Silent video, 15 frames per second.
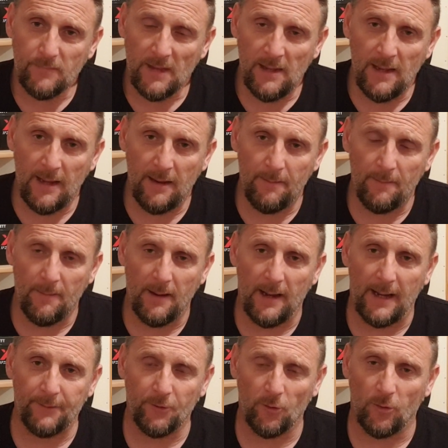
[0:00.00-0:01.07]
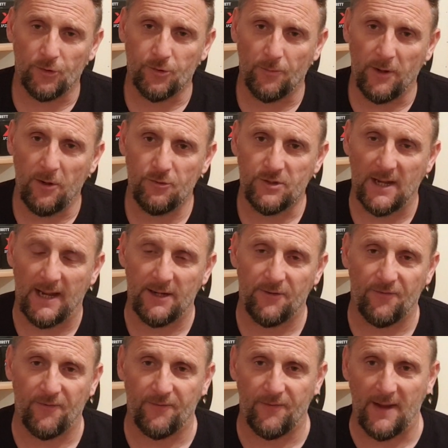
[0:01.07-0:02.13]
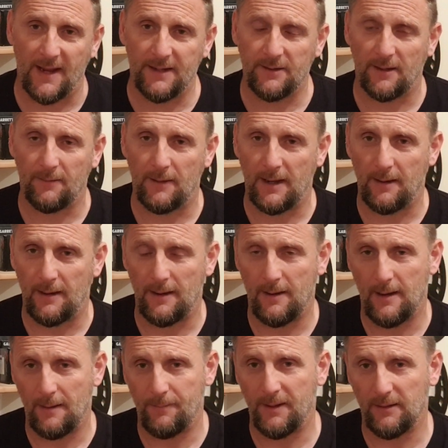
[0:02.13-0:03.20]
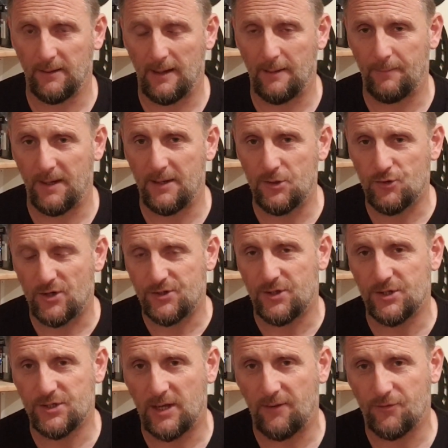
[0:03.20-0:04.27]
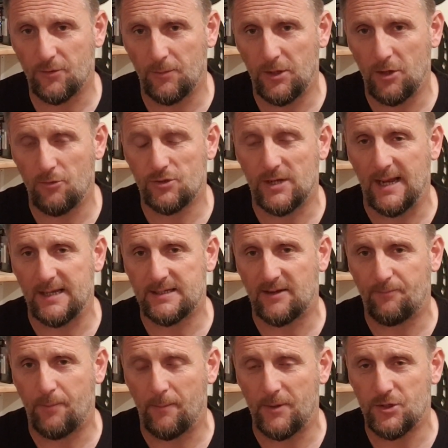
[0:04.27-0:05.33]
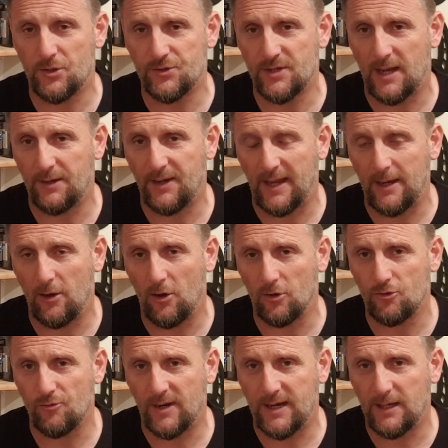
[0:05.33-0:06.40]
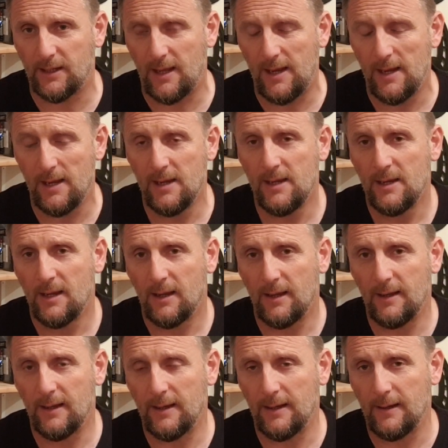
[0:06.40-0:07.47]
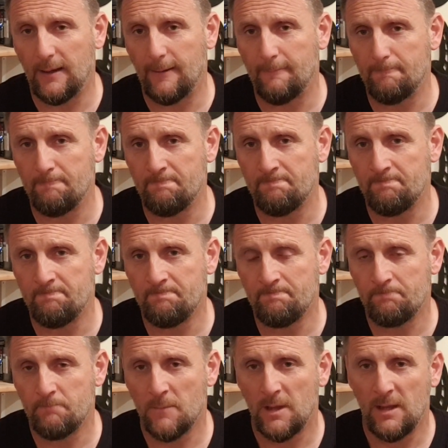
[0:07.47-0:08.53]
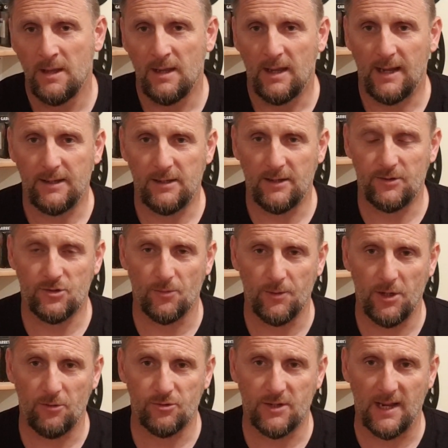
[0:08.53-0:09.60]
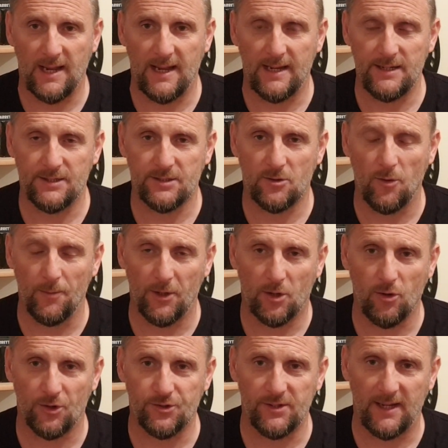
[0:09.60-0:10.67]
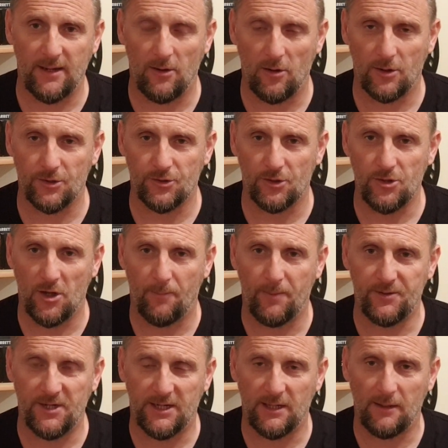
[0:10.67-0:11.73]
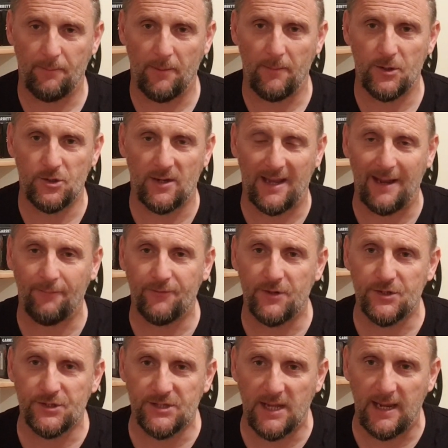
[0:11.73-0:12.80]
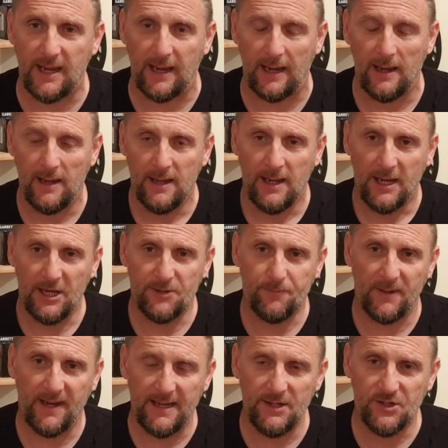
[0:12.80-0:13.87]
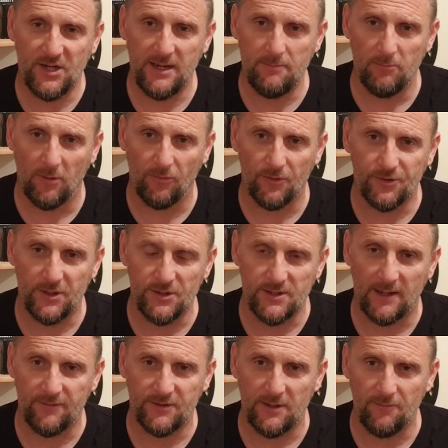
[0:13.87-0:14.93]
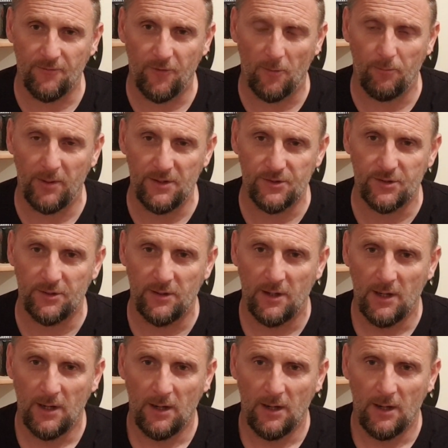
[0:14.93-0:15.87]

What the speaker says: I don't know what some of you guys find. I'd be interested to see if some of you guys have permissions that are night hawked regularly. Some of you guys coming across night hawkers on your particular permission. I have to say, it's been 18 months since I've seen footprints, and